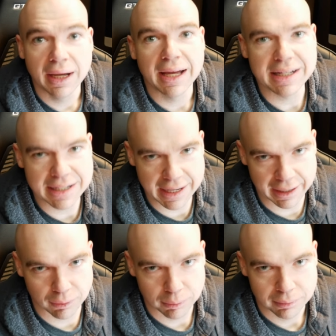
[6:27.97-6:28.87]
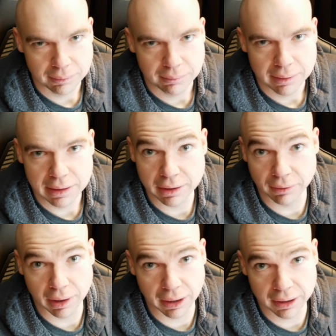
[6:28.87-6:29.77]
Now, there
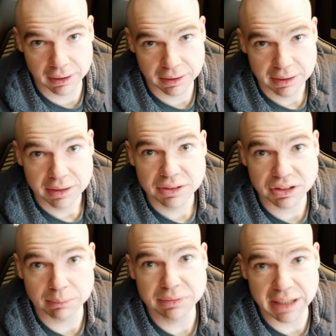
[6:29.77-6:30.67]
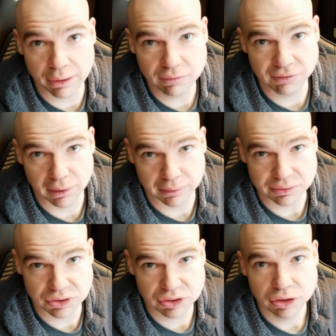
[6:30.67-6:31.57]
are some
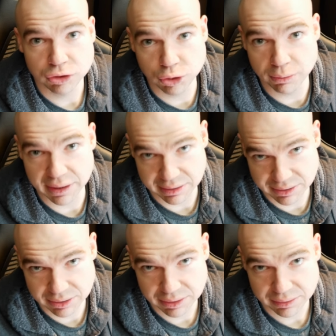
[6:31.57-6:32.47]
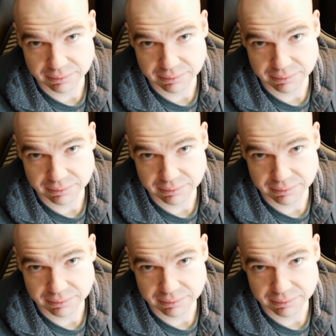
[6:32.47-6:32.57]
downfalls to this.